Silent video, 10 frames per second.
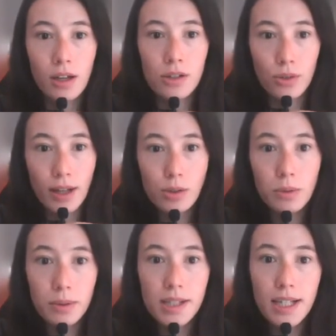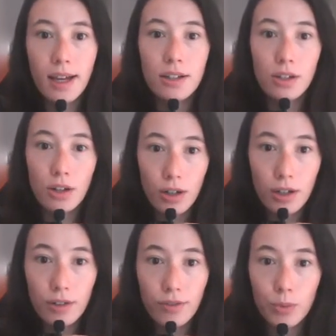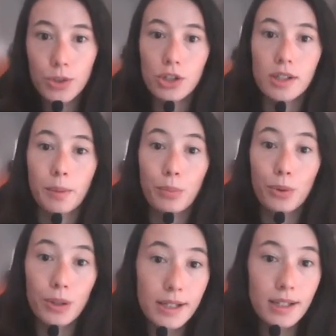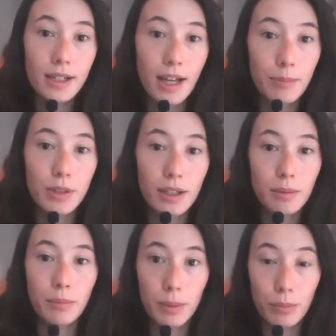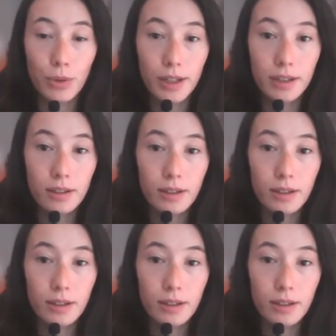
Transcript: So that's when we see that nerve, which is the presynaptic membrane,